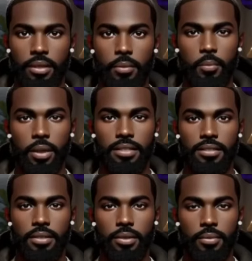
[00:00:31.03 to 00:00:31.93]
good,
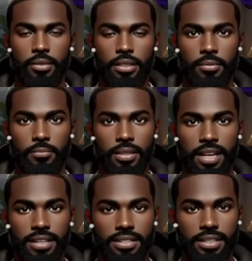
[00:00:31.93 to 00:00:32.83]
everybody?
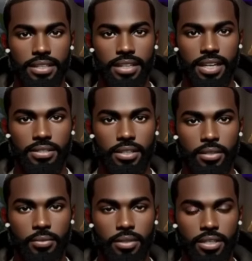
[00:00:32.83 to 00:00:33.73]
Thank you all so much for
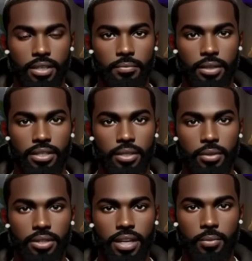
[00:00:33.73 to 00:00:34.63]
clicking on the video. I
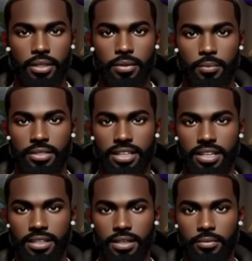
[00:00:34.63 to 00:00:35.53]
really appreciate it.
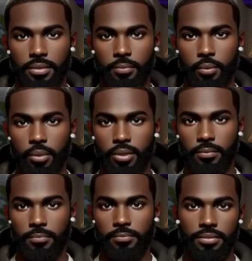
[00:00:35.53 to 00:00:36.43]
I want to
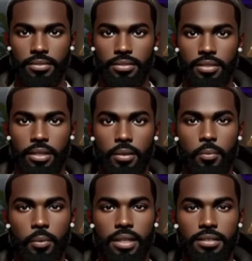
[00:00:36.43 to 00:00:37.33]
come down here real quick
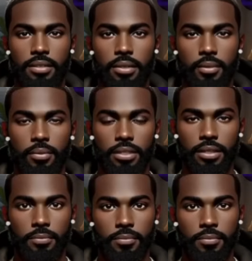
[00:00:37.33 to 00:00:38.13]
because we have breaking news.